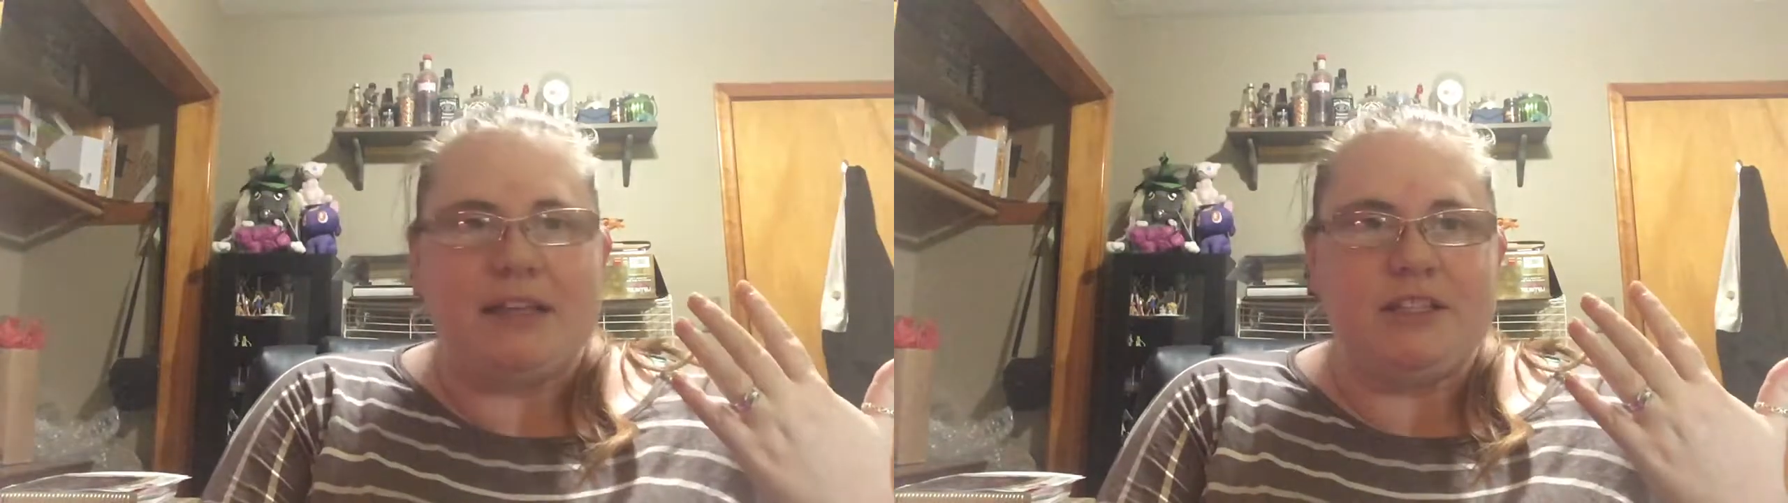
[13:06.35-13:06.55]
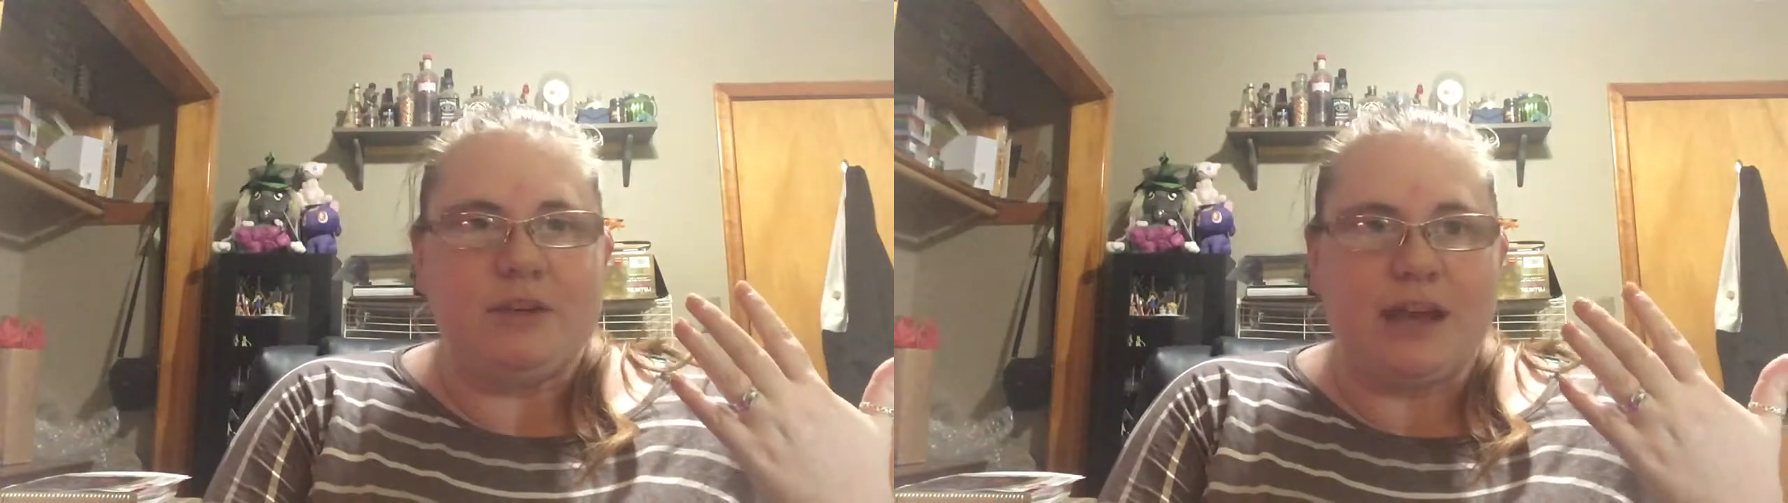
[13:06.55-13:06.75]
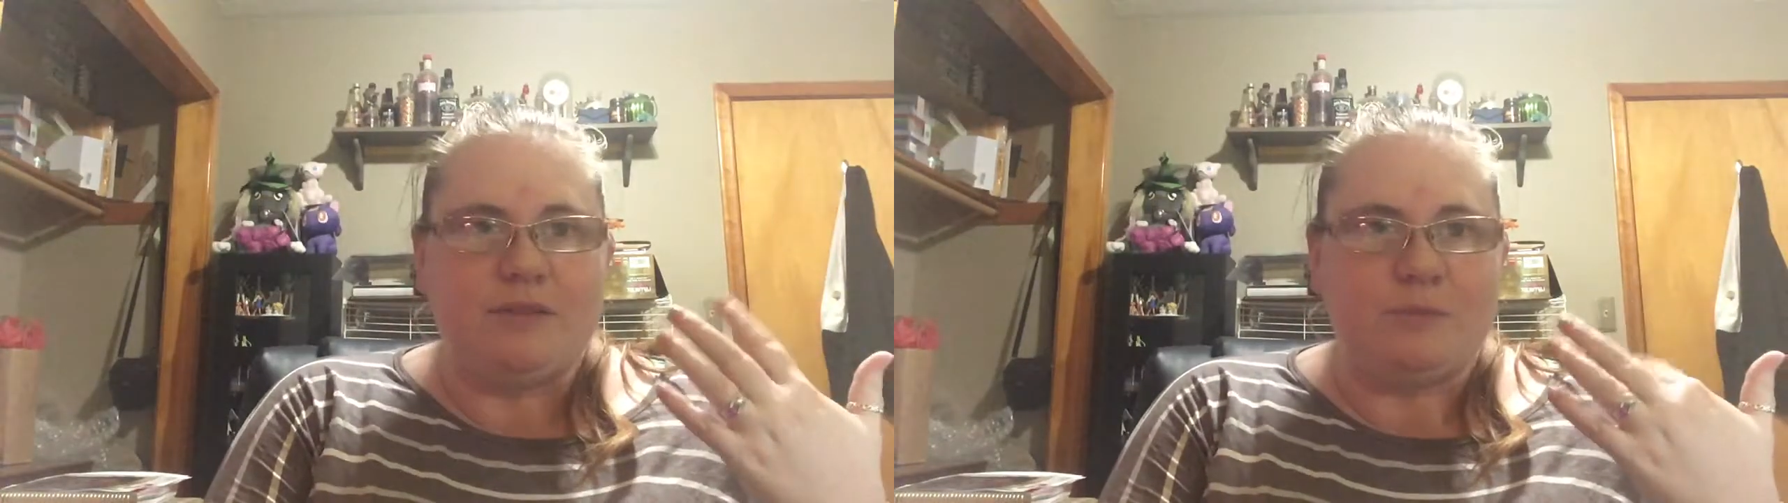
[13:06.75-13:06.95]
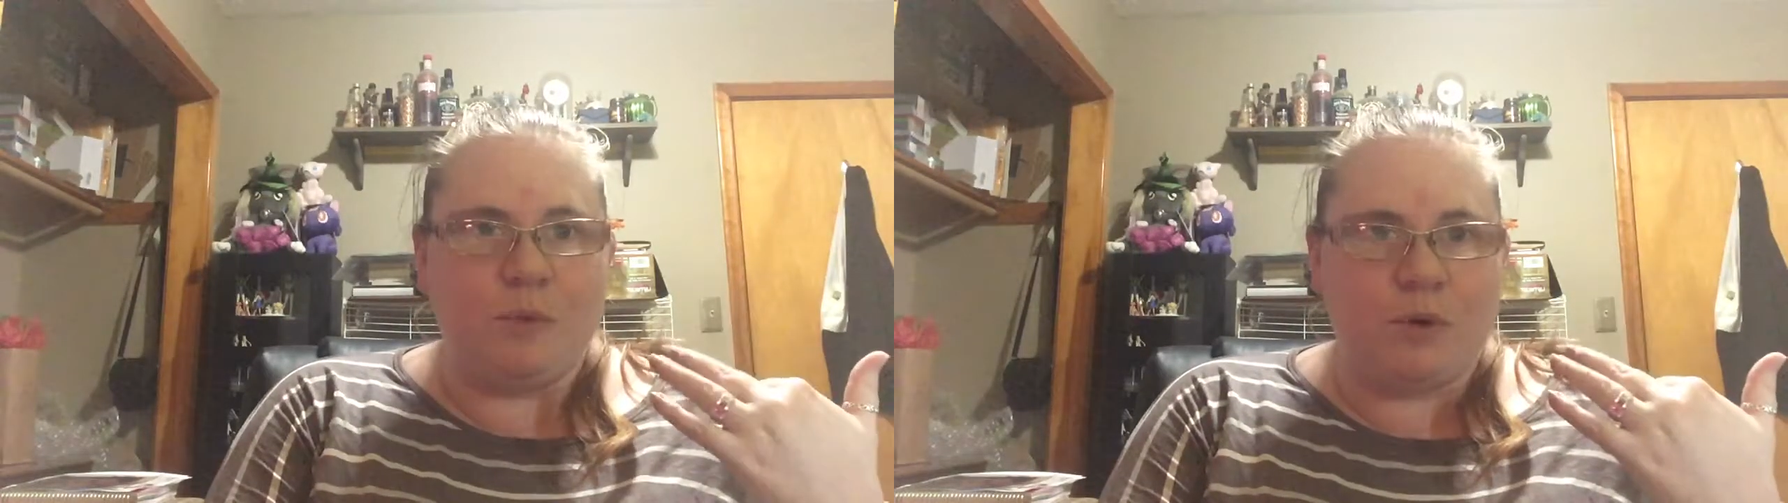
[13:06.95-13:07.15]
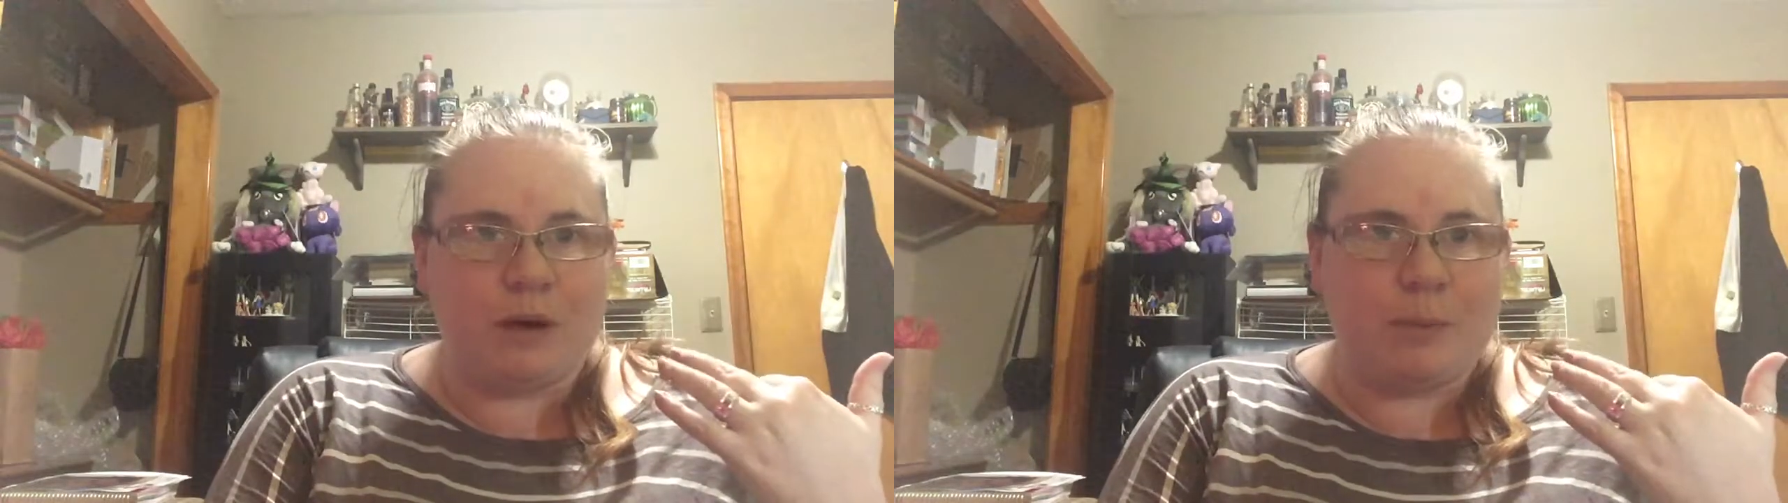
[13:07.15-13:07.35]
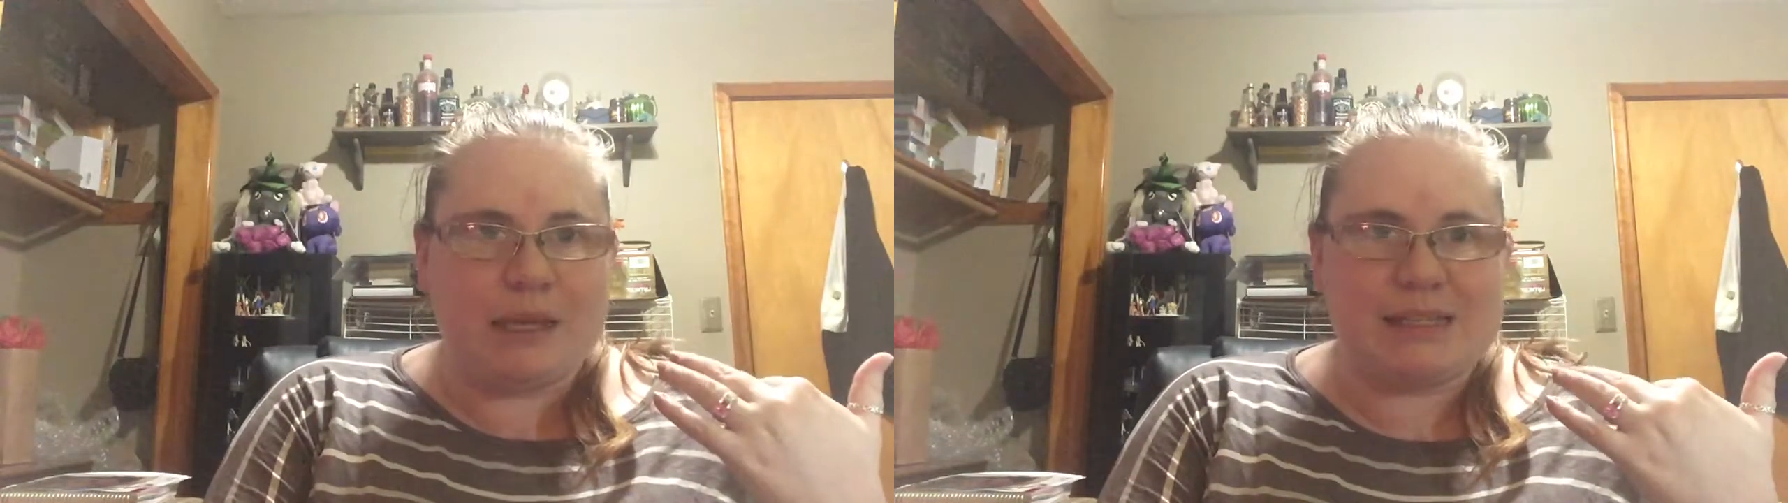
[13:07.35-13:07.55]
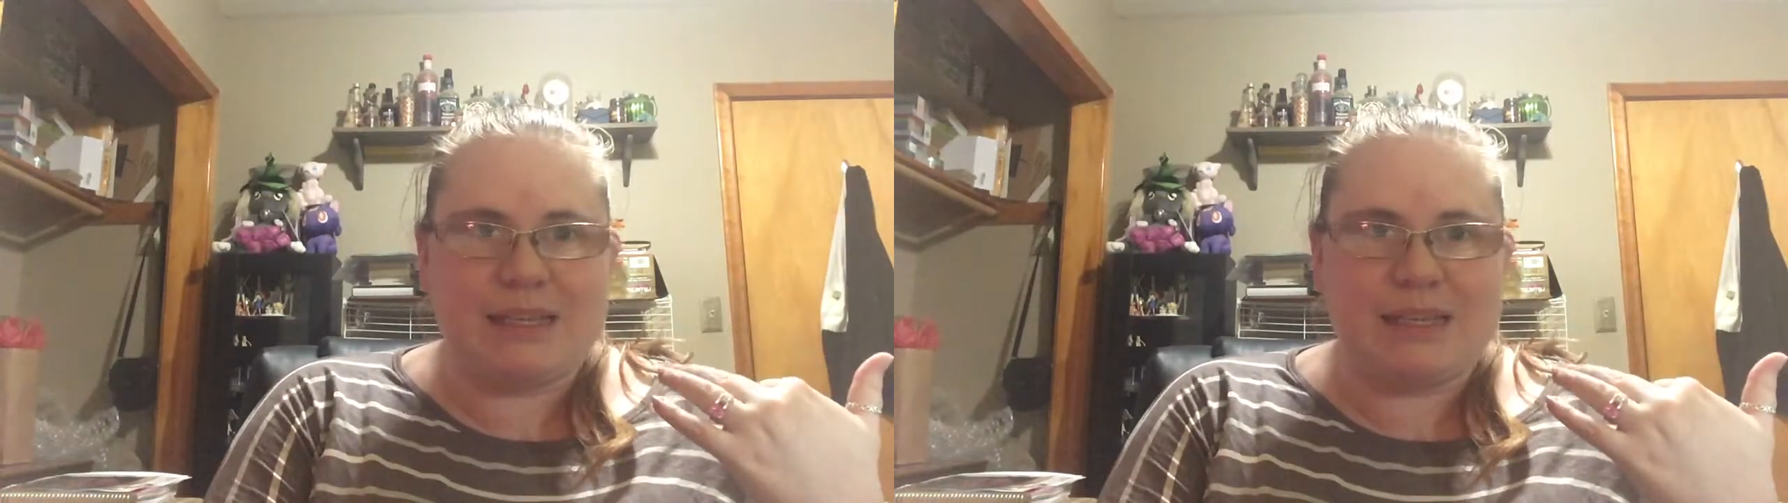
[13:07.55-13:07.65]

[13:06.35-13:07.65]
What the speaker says: do have more because,